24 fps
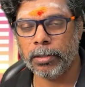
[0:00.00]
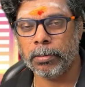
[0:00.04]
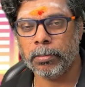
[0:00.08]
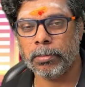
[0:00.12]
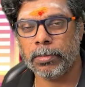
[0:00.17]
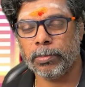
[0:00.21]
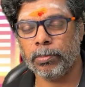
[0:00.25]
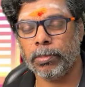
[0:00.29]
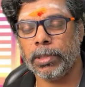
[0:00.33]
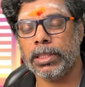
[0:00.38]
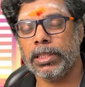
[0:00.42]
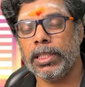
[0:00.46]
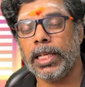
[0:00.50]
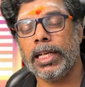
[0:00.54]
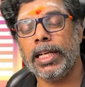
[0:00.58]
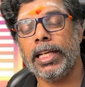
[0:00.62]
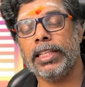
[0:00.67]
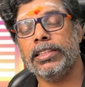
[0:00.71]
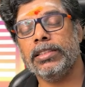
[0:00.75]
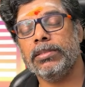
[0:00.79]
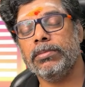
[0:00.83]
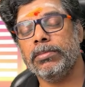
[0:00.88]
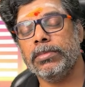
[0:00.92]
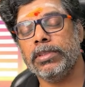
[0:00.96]
But that
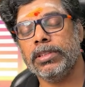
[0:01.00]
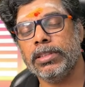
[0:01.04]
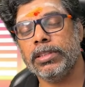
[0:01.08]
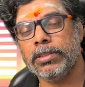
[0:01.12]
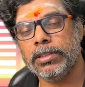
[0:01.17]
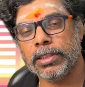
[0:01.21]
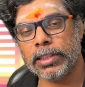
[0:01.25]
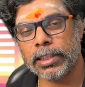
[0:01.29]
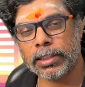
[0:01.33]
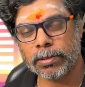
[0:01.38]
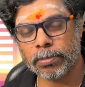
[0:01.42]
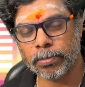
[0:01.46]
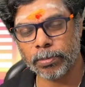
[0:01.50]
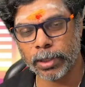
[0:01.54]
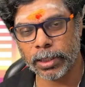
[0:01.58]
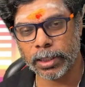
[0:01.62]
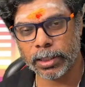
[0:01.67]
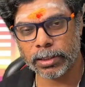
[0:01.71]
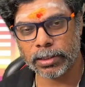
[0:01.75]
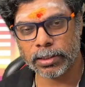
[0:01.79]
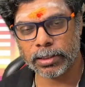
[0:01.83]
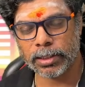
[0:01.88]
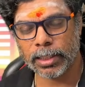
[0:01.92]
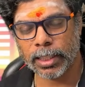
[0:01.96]
doesn't just
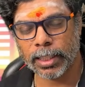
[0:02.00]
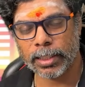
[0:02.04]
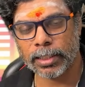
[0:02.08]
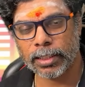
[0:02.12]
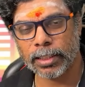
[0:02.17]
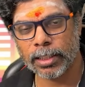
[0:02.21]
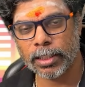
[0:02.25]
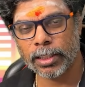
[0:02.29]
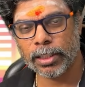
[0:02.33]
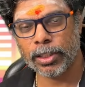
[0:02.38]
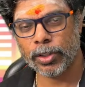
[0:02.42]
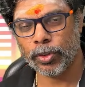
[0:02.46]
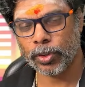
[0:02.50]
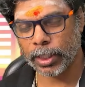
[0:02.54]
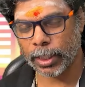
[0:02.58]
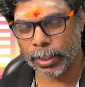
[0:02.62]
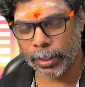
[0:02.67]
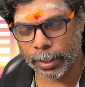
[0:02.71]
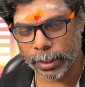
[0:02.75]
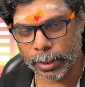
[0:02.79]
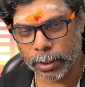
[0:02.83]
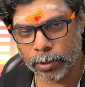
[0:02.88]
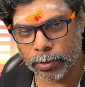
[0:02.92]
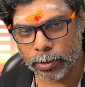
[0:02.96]
means that you can
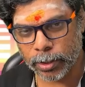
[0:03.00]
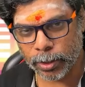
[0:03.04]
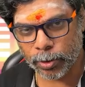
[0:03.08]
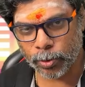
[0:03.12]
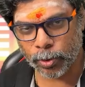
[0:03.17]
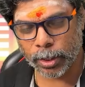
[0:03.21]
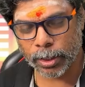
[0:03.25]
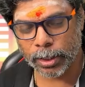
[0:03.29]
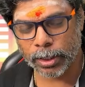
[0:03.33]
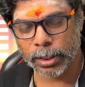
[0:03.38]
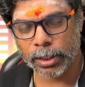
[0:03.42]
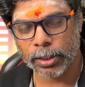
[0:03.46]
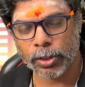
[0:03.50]
get into that one.